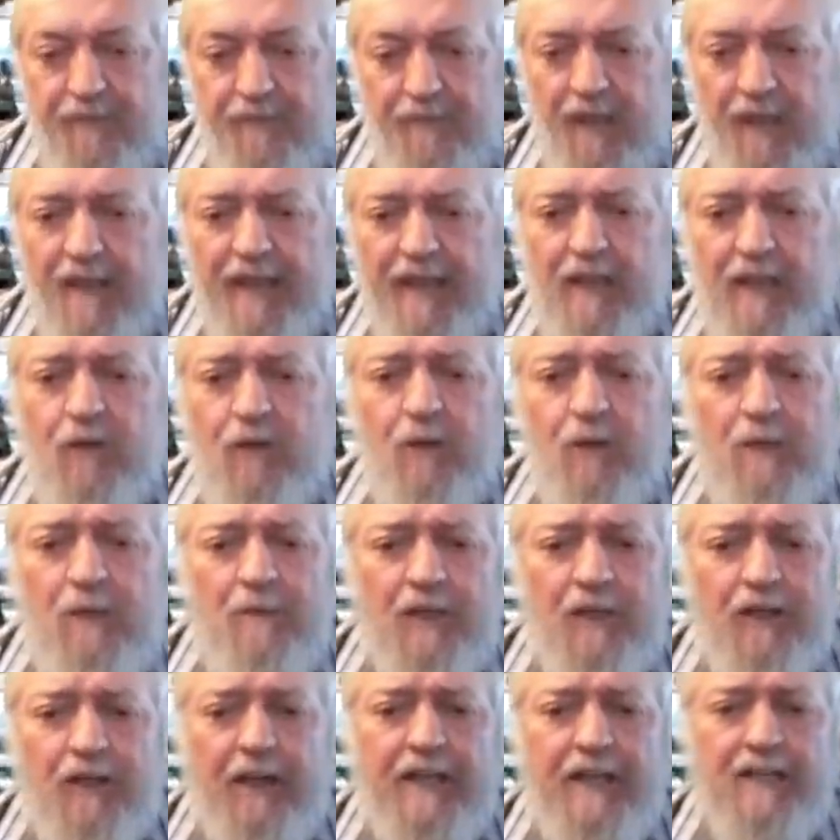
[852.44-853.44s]
They call them the
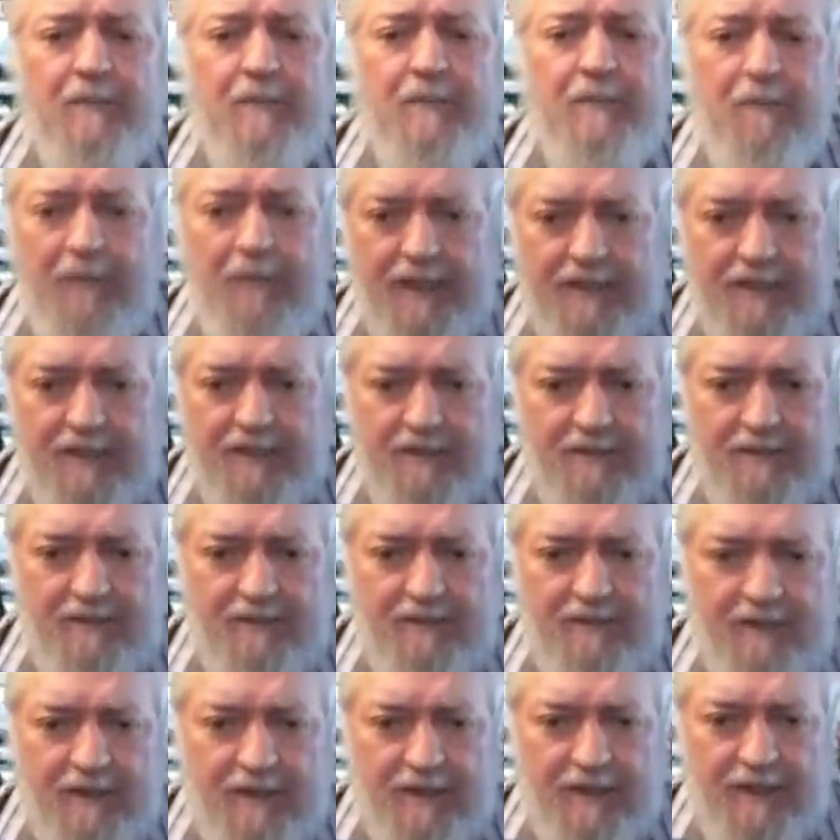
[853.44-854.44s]
great diplomats,
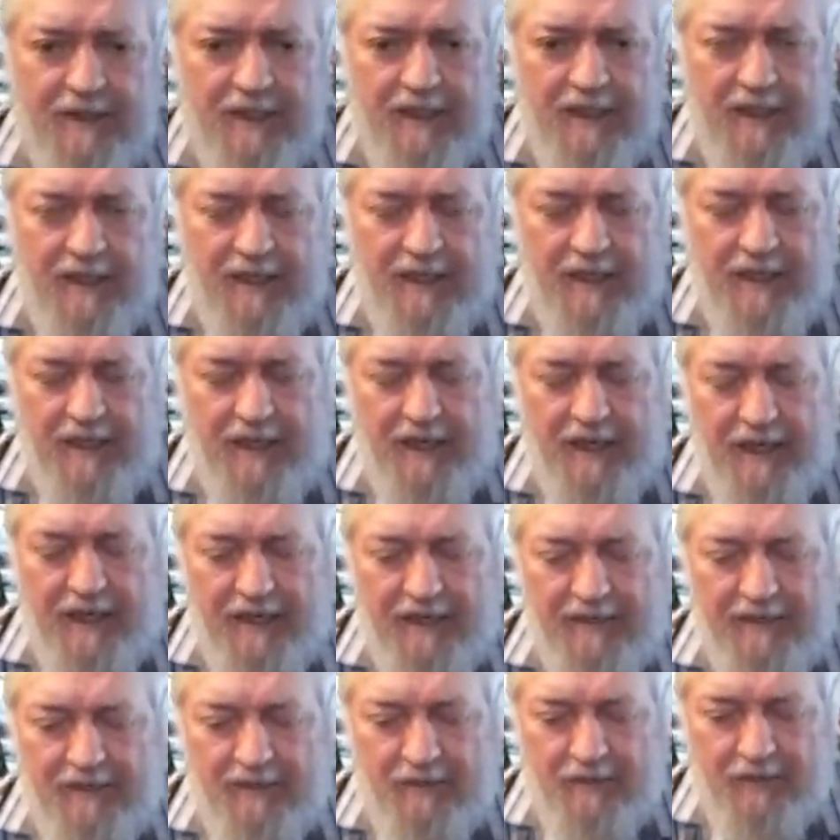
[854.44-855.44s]

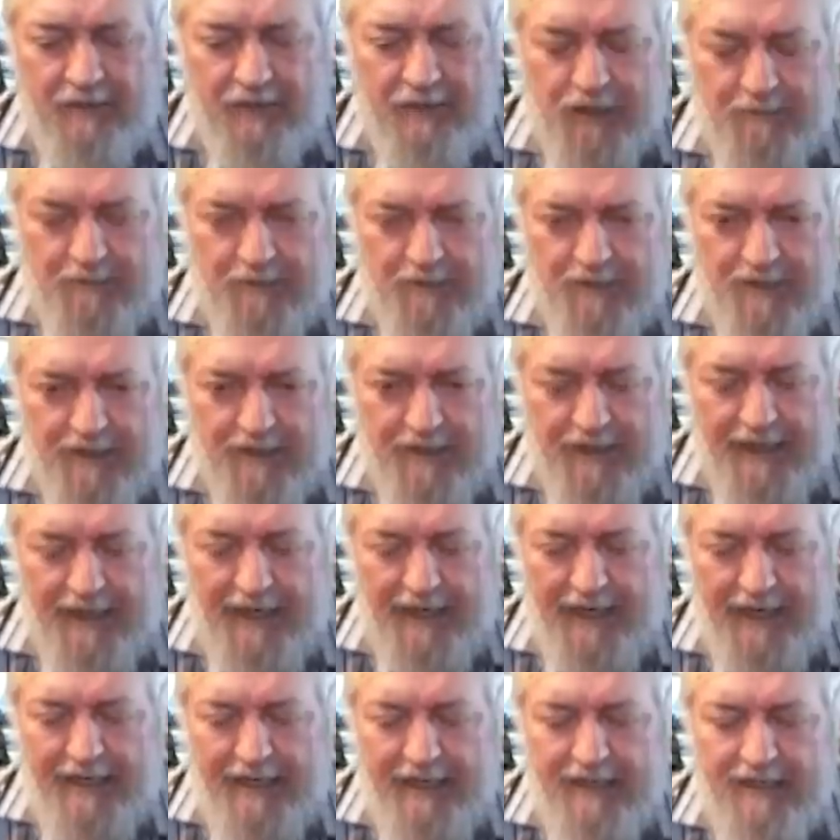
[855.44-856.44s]
ships.
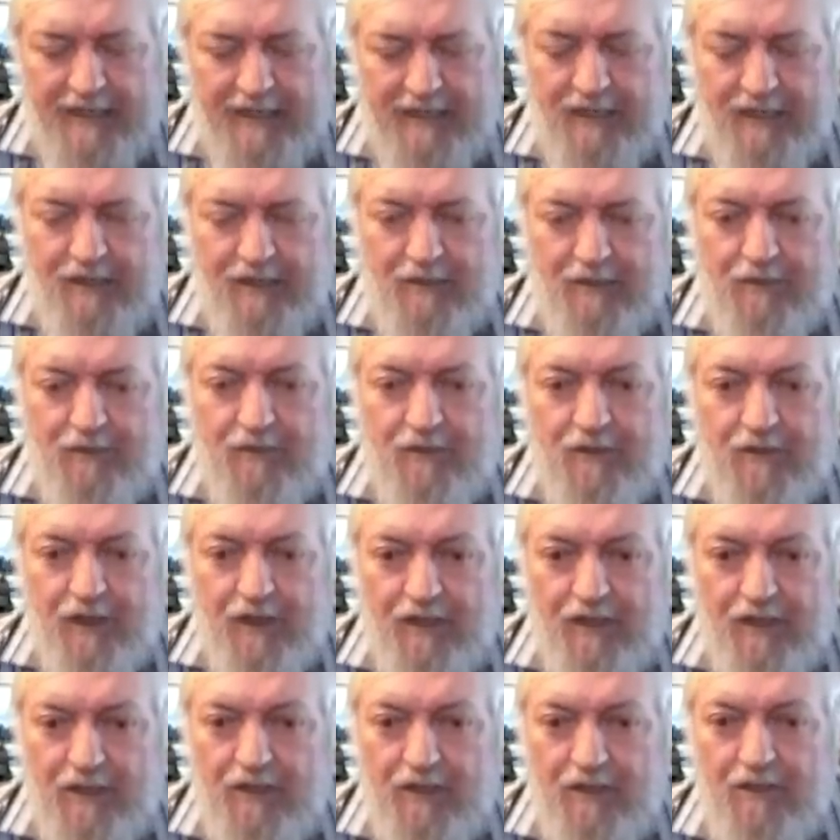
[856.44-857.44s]
And you've got
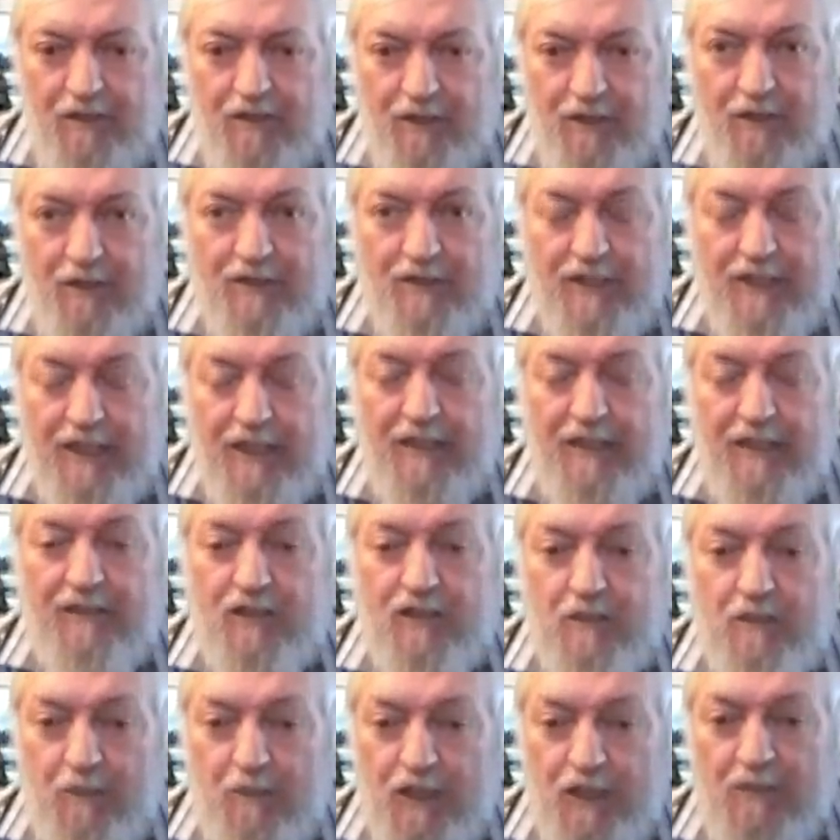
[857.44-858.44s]
to take the
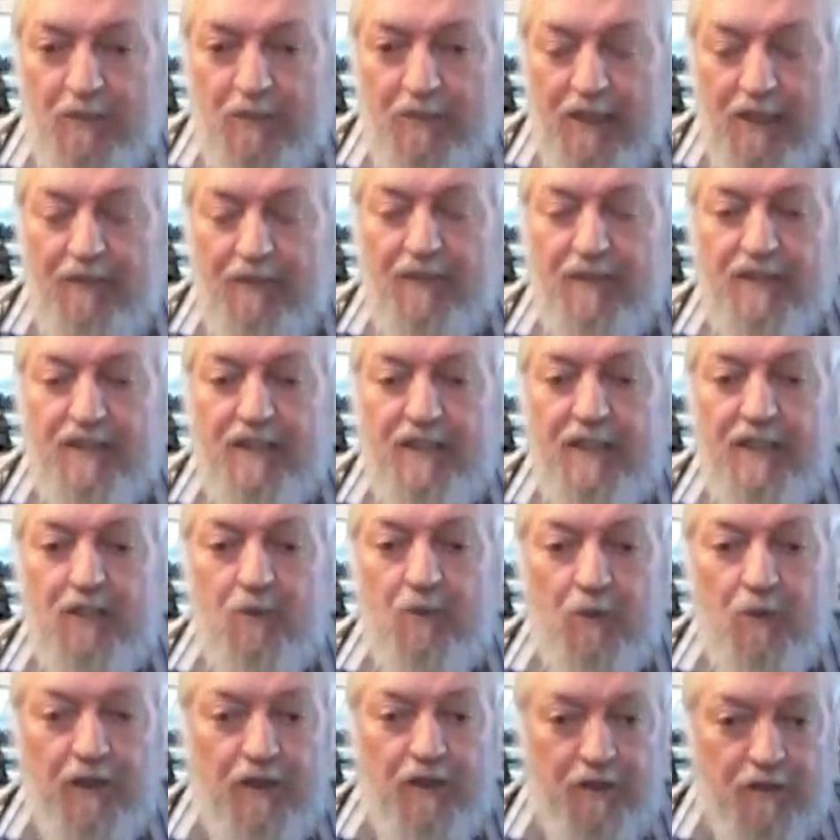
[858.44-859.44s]
responsibility of the state
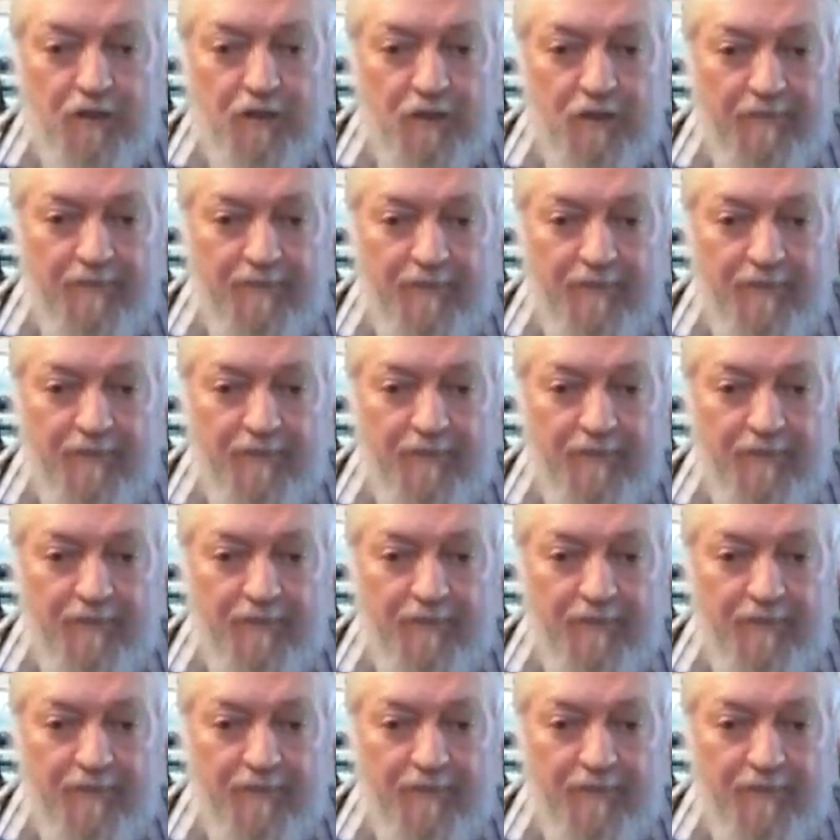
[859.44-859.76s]
with you.